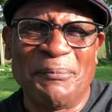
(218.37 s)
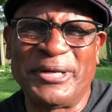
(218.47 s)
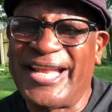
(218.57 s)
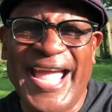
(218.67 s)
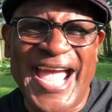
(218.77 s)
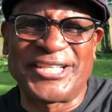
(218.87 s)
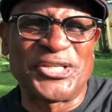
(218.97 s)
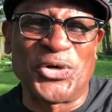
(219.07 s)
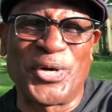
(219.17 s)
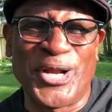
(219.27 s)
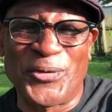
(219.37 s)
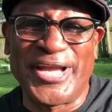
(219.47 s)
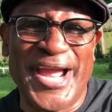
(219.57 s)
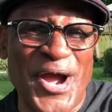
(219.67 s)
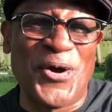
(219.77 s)
but they had to do it on
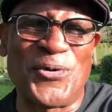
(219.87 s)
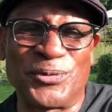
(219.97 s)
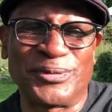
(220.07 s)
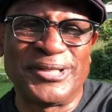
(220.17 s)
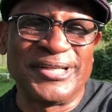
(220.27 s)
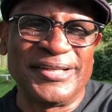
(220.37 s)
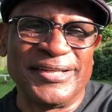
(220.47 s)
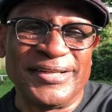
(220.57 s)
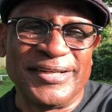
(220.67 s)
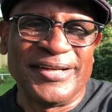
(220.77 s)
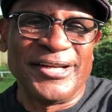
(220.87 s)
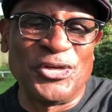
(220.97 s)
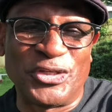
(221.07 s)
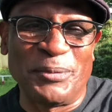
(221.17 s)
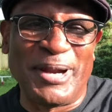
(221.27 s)
their own.
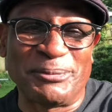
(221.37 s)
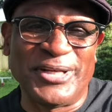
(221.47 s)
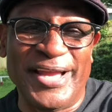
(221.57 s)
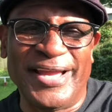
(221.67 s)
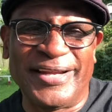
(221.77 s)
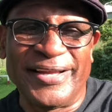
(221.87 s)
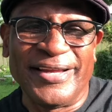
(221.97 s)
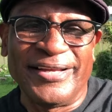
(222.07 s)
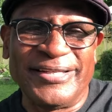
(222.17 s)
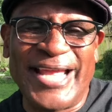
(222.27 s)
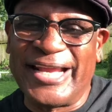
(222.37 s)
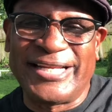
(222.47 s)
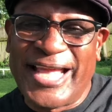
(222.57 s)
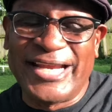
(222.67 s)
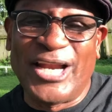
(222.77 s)
You see what I'm saying?
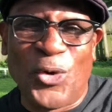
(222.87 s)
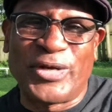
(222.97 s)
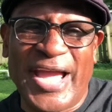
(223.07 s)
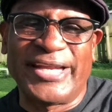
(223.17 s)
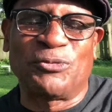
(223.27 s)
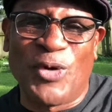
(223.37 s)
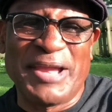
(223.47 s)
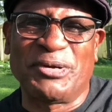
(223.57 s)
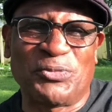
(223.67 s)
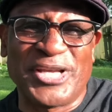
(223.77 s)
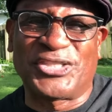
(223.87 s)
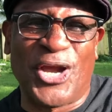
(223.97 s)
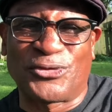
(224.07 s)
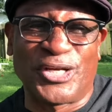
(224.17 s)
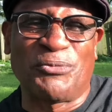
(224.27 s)
They located Raymond
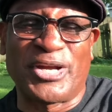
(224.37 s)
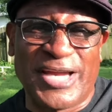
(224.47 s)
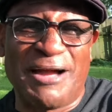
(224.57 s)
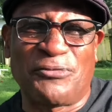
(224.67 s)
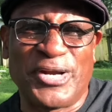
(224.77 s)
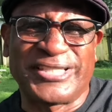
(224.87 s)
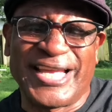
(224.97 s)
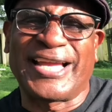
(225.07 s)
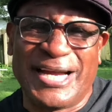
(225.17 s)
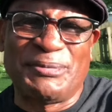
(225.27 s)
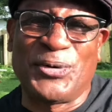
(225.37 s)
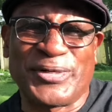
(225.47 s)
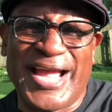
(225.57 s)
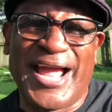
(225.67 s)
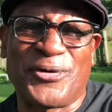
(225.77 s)
Research and Recovery and said, come
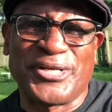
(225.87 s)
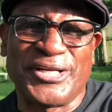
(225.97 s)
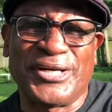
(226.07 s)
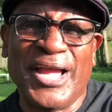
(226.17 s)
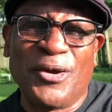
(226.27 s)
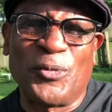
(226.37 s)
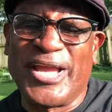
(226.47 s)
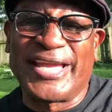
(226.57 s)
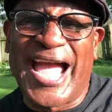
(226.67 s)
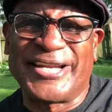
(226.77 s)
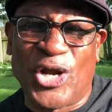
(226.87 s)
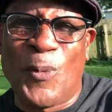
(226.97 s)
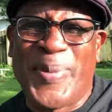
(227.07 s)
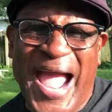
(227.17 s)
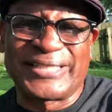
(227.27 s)
on down here. We ain't got
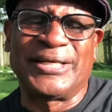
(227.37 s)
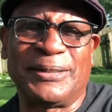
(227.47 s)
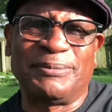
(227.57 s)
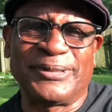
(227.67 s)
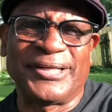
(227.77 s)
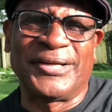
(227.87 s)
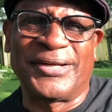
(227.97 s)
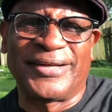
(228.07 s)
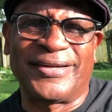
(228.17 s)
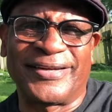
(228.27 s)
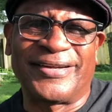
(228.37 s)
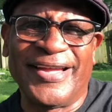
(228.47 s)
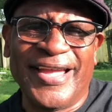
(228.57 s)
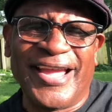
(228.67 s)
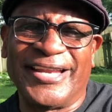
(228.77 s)
no backup.
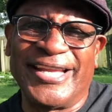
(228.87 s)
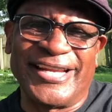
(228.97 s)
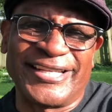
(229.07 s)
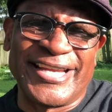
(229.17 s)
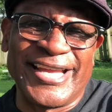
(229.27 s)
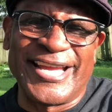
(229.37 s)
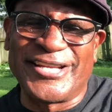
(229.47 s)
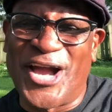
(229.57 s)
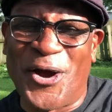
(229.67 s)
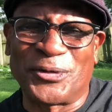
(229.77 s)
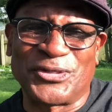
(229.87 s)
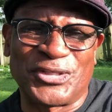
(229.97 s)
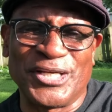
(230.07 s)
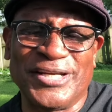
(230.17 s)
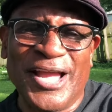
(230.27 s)
And then at the end, y'all to
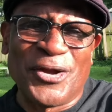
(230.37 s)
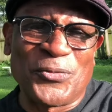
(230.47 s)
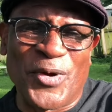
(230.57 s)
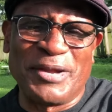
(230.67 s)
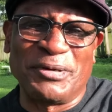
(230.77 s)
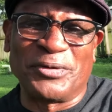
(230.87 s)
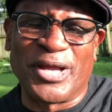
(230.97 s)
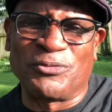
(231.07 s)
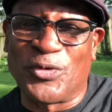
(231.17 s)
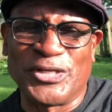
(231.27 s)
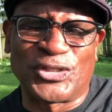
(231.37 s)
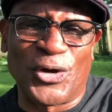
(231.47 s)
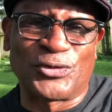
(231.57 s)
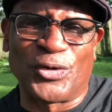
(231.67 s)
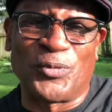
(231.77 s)
see Raymond and
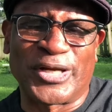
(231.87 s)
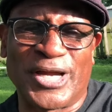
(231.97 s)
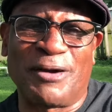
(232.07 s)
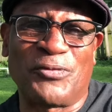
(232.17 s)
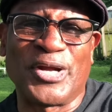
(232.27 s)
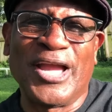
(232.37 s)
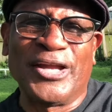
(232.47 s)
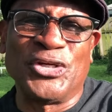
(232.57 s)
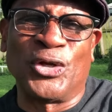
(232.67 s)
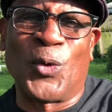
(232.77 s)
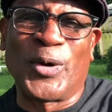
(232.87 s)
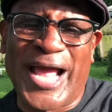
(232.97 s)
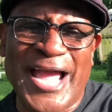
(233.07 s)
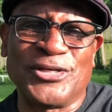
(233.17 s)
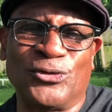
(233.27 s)
Research and Recovery. You know what
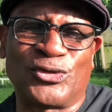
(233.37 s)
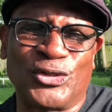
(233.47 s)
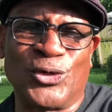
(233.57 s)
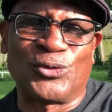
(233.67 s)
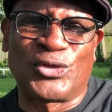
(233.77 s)
I used to do,